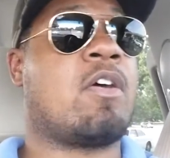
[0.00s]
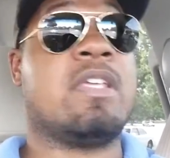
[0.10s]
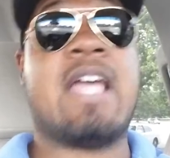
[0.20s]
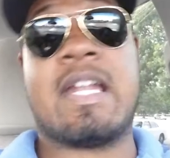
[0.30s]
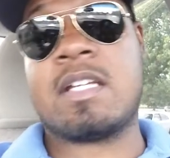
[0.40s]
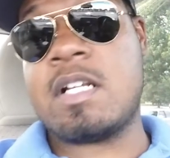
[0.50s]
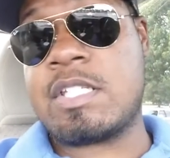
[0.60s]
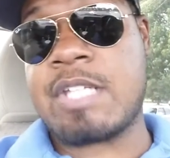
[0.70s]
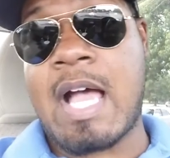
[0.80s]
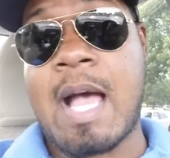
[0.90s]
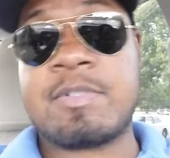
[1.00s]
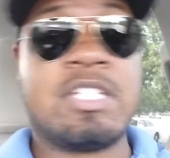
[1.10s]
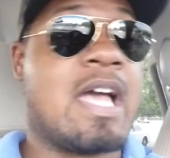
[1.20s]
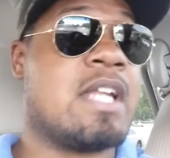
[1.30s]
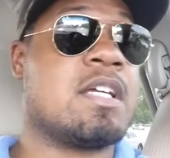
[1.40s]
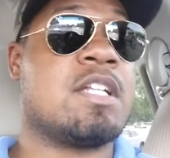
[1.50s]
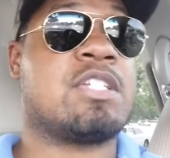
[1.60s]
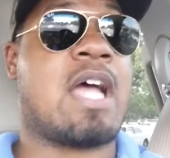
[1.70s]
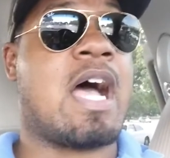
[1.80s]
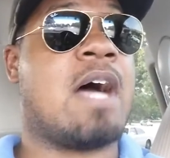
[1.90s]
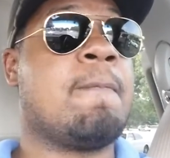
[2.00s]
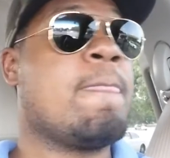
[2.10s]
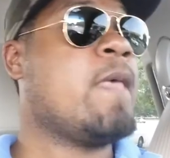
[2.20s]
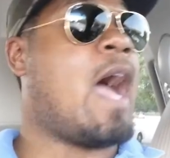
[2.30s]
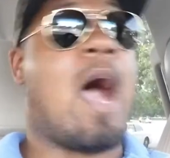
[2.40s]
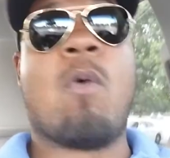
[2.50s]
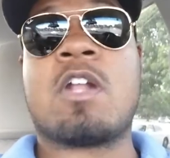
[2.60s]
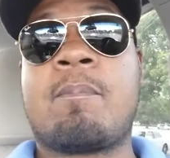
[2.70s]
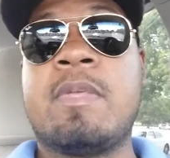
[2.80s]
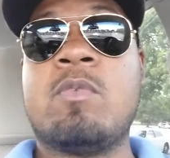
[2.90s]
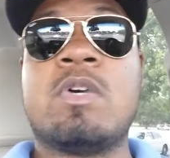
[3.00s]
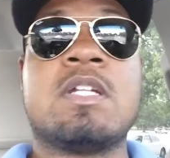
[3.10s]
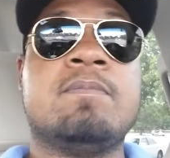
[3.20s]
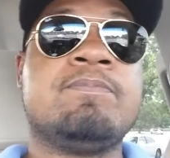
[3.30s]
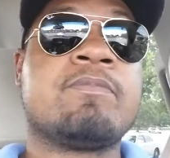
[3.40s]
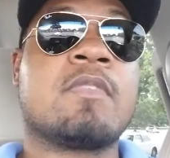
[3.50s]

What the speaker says: Or he got a good job, she got a good job, I want to be with him.